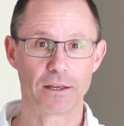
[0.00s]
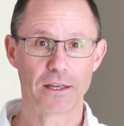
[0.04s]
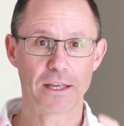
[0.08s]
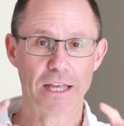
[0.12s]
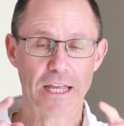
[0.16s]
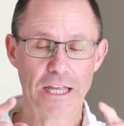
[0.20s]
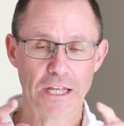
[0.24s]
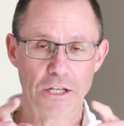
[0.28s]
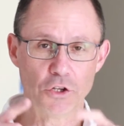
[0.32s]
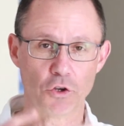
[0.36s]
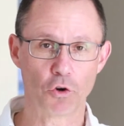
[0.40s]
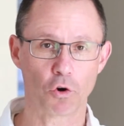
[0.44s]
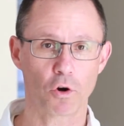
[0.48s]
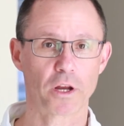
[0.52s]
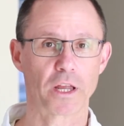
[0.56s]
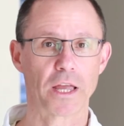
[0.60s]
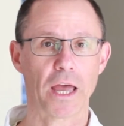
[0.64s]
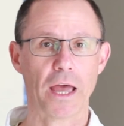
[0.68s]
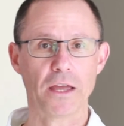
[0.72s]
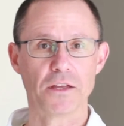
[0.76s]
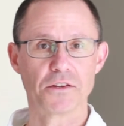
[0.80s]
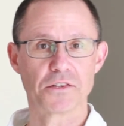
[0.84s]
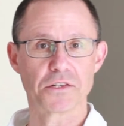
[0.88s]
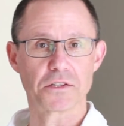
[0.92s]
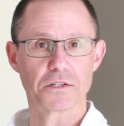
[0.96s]
in your
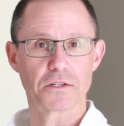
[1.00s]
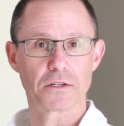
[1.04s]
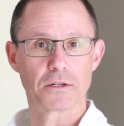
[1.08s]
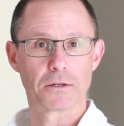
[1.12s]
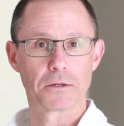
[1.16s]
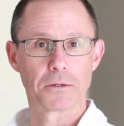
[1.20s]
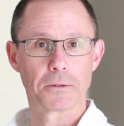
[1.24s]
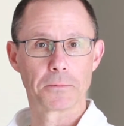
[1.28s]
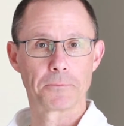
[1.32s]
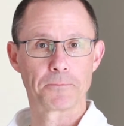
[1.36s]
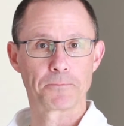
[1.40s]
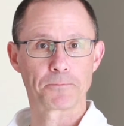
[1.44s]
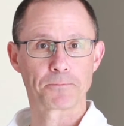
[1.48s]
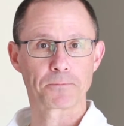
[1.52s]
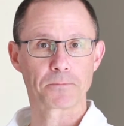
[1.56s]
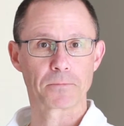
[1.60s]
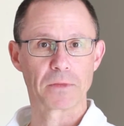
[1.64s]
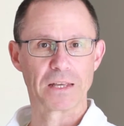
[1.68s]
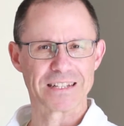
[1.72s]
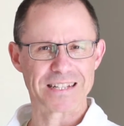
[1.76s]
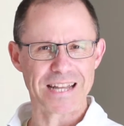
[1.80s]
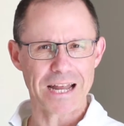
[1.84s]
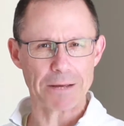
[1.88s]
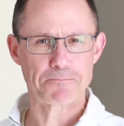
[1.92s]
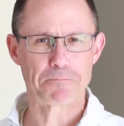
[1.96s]
case.
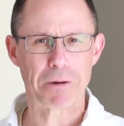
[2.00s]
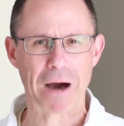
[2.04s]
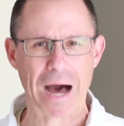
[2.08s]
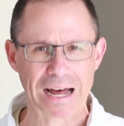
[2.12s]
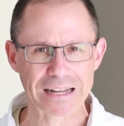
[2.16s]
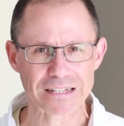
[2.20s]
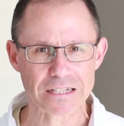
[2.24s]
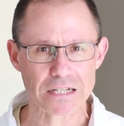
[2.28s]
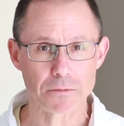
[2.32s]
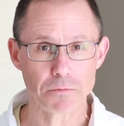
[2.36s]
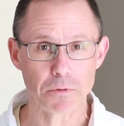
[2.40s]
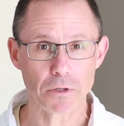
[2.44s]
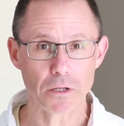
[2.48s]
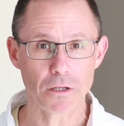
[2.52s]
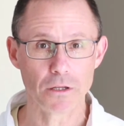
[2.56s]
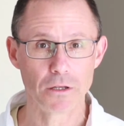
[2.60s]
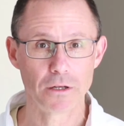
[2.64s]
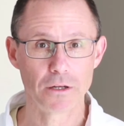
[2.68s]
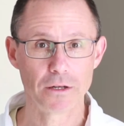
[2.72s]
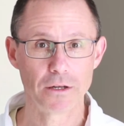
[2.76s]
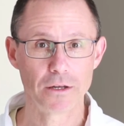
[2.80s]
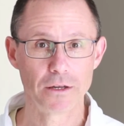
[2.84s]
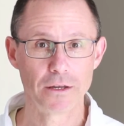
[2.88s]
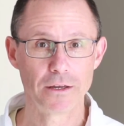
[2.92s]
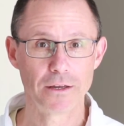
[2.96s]
Is that possible?
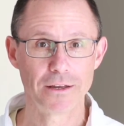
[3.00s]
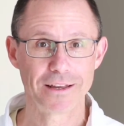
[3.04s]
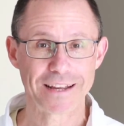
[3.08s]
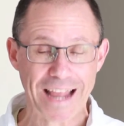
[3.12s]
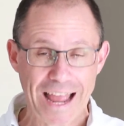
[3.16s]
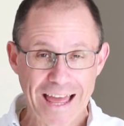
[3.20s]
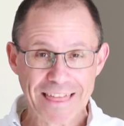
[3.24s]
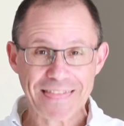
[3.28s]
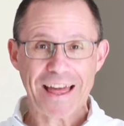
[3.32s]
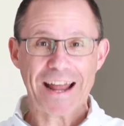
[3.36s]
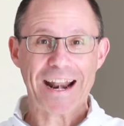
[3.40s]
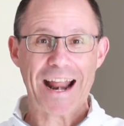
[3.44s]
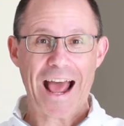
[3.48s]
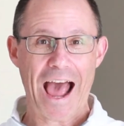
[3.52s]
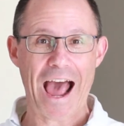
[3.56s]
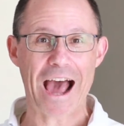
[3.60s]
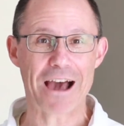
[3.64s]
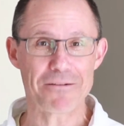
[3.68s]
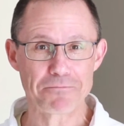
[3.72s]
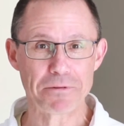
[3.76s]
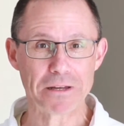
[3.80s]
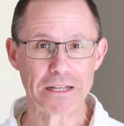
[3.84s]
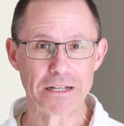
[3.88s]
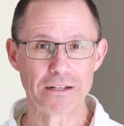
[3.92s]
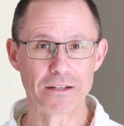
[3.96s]
Can that
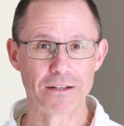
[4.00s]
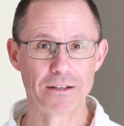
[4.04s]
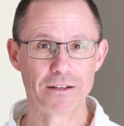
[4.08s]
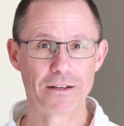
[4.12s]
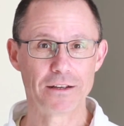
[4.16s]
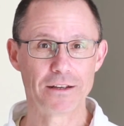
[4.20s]
happen?